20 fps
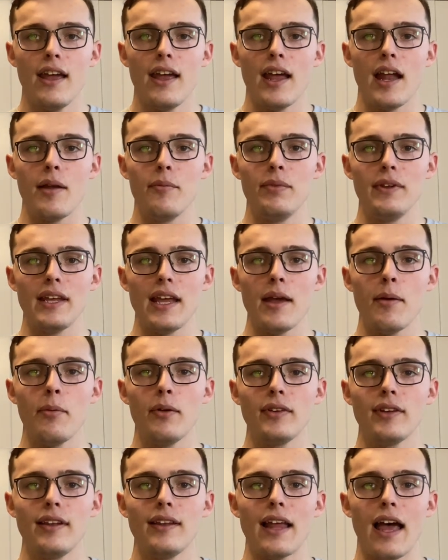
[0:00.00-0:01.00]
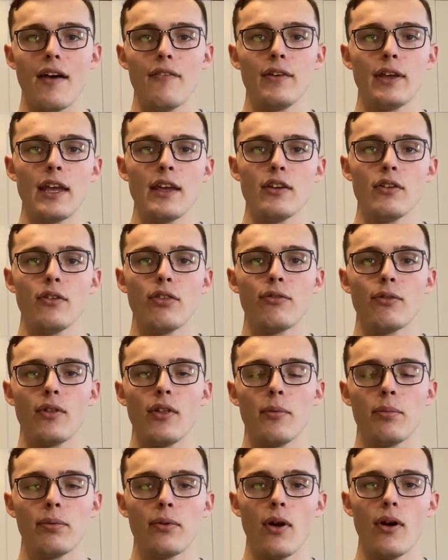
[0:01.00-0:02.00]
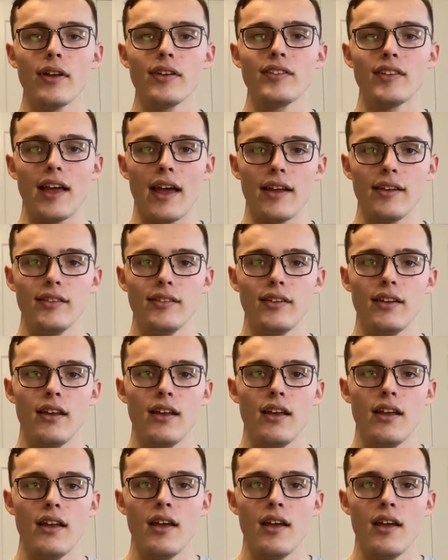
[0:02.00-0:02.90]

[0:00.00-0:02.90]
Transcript: and be able to navigate you through the process,